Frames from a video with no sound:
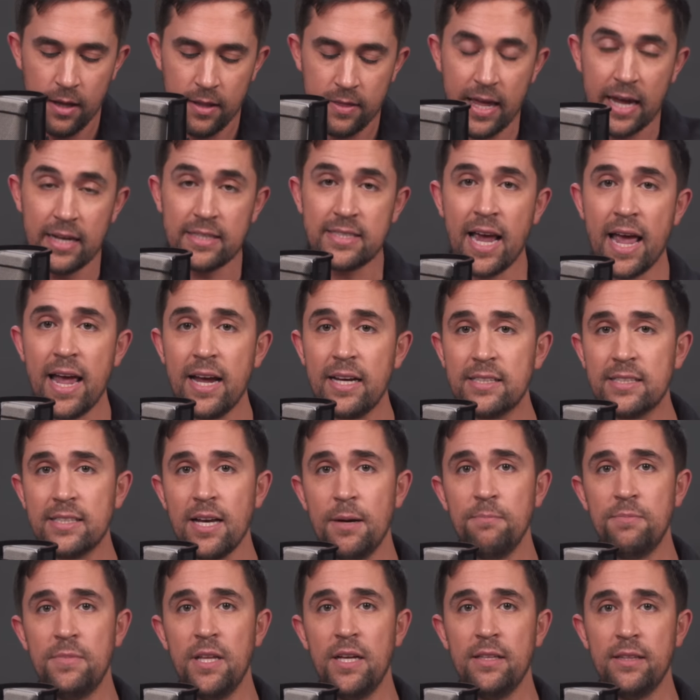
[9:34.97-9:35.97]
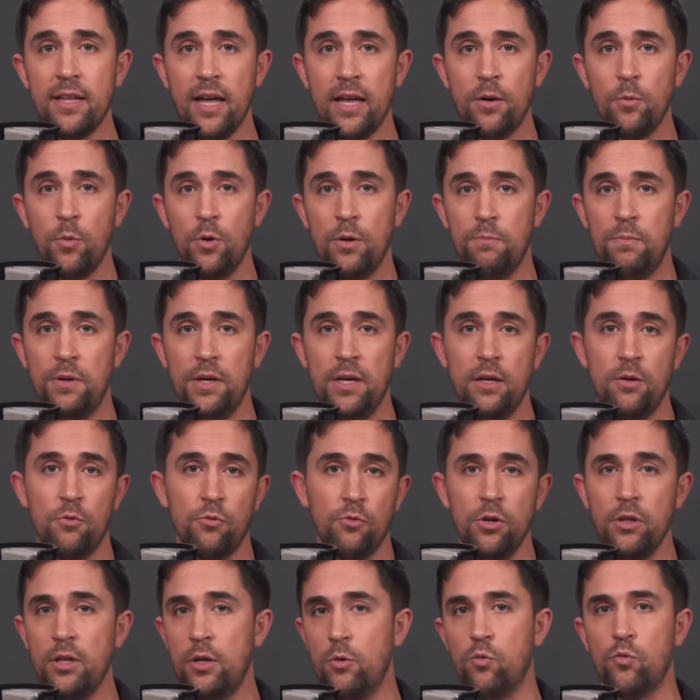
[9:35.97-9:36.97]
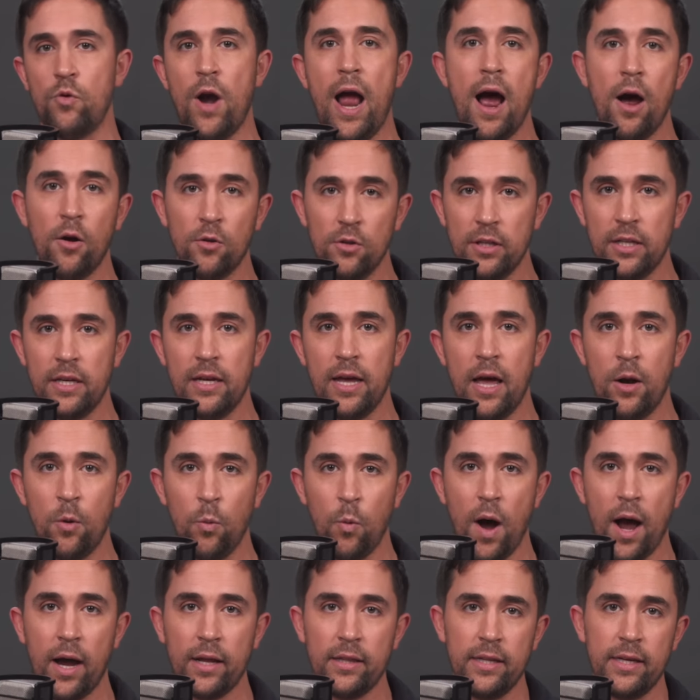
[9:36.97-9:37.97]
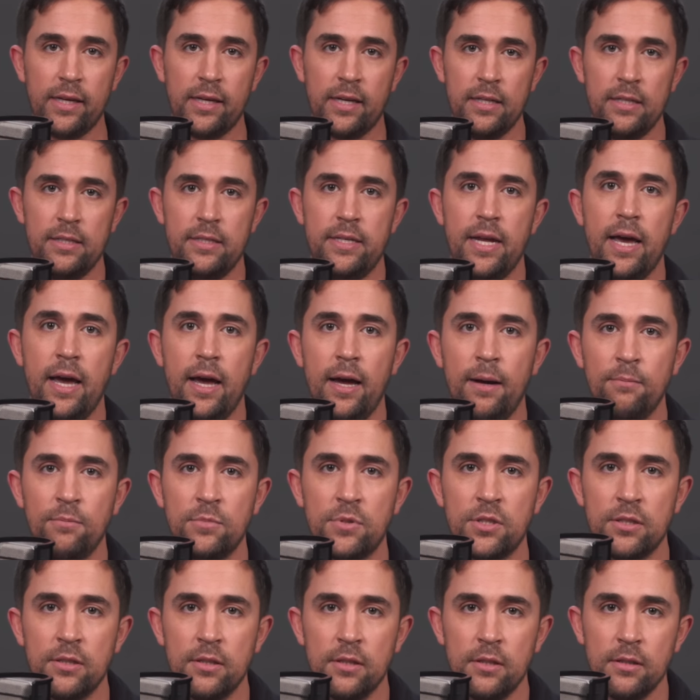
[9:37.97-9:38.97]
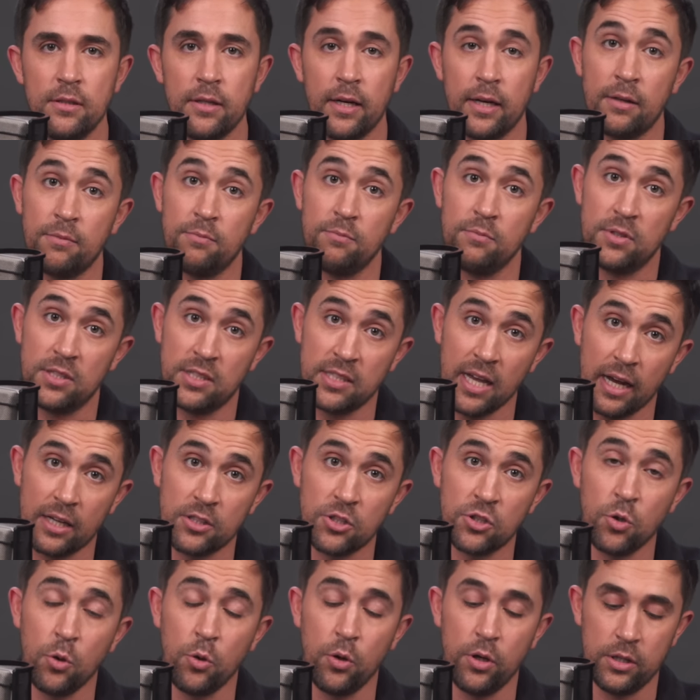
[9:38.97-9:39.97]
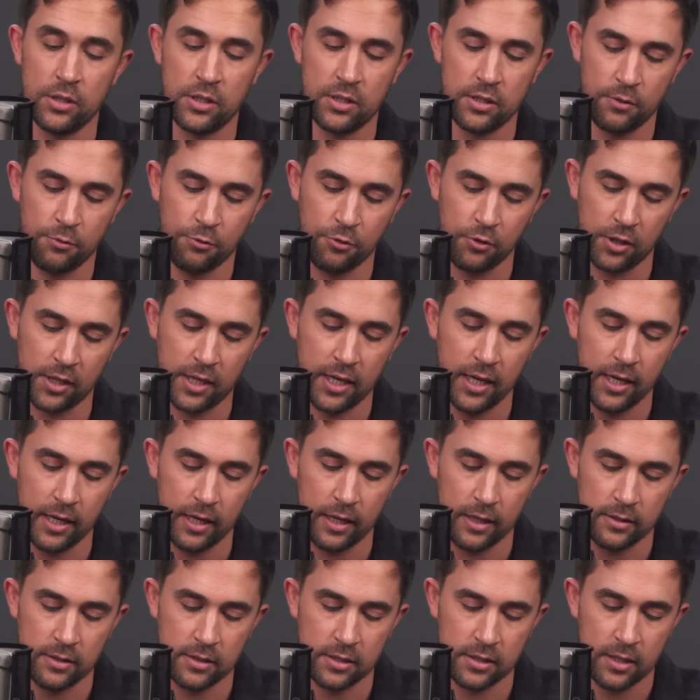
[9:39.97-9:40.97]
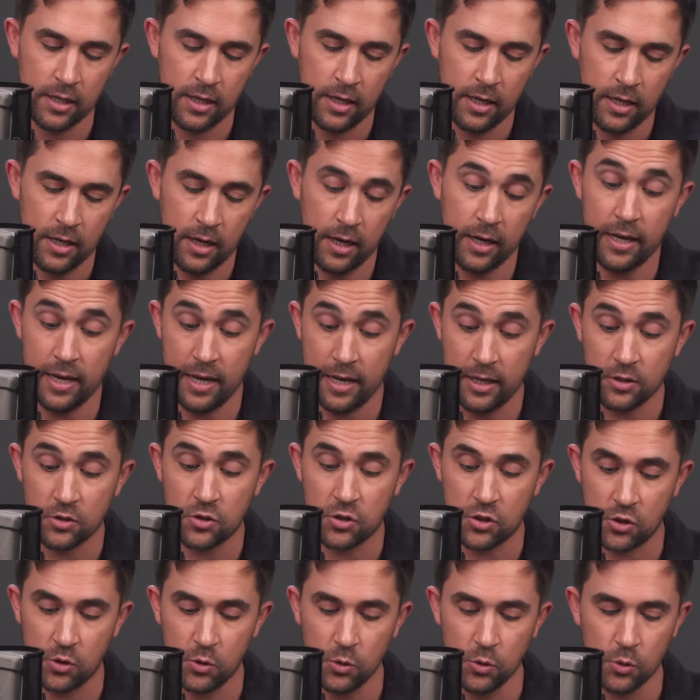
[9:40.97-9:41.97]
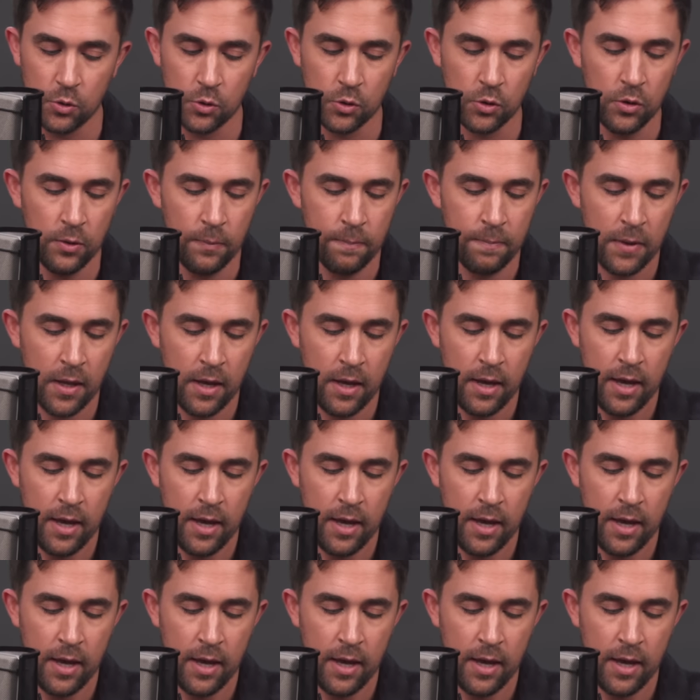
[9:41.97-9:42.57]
They take something that would be really roundly and widely condemned, like sex toys for kids in school,